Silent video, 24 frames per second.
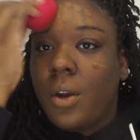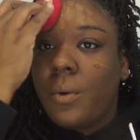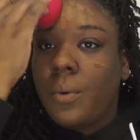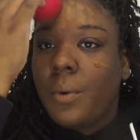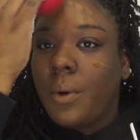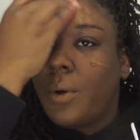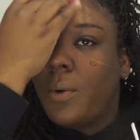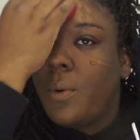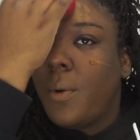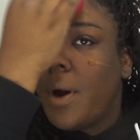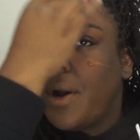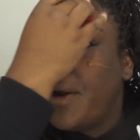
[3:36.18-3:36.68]

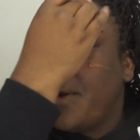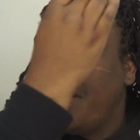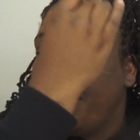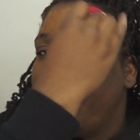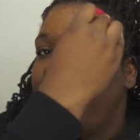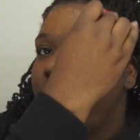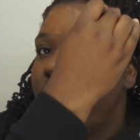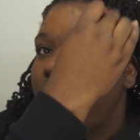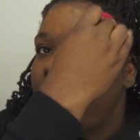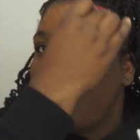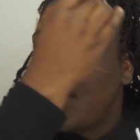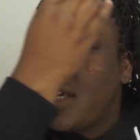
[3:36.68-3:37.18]

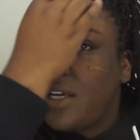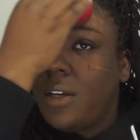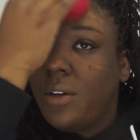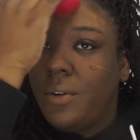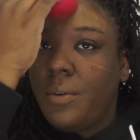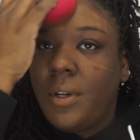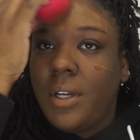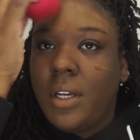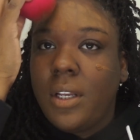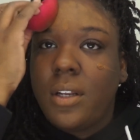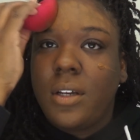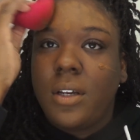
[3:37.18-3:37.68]
requirements that you
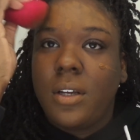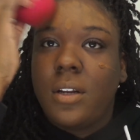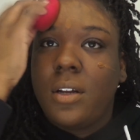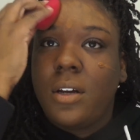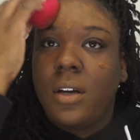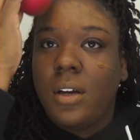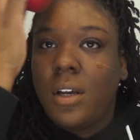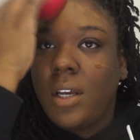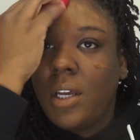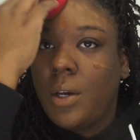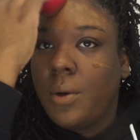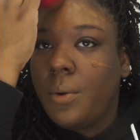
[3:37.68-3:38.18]
needed,
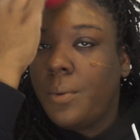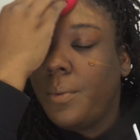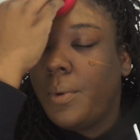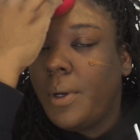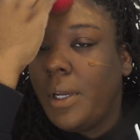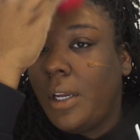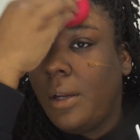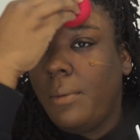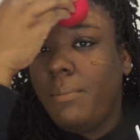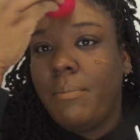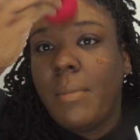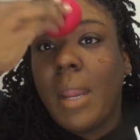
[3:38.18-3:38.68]

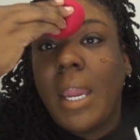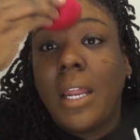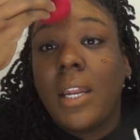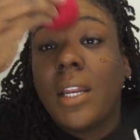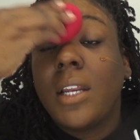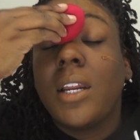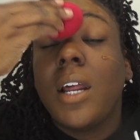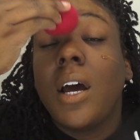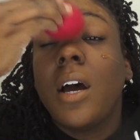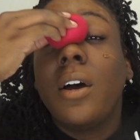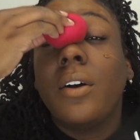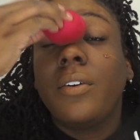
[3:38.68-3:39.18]
we made
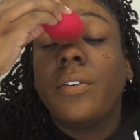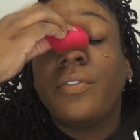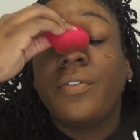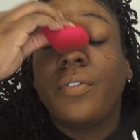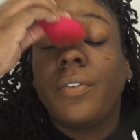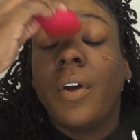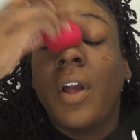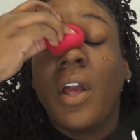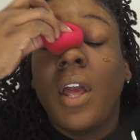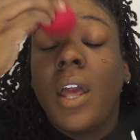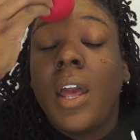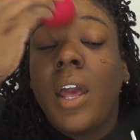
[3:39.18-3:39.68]

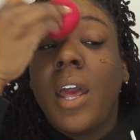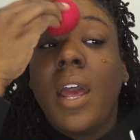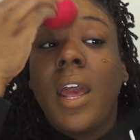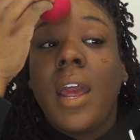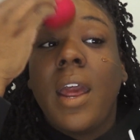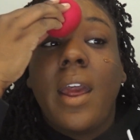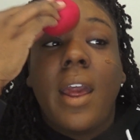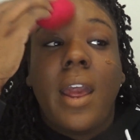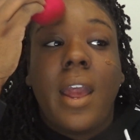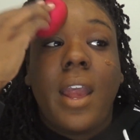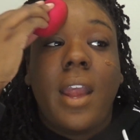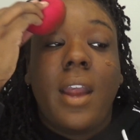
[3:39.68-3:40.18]
enough,
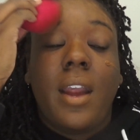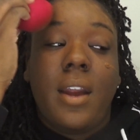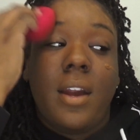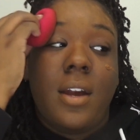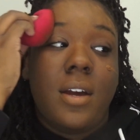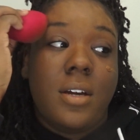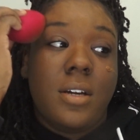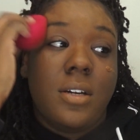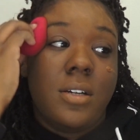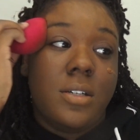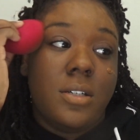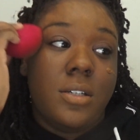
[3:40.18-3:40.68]

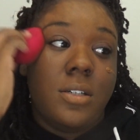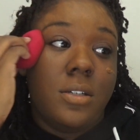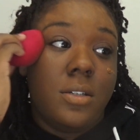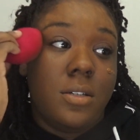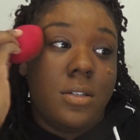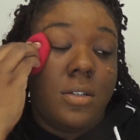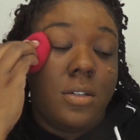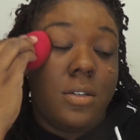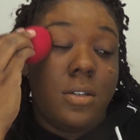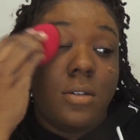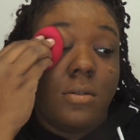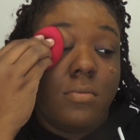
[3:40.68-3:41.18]

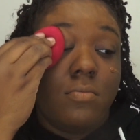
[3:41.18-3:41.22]
and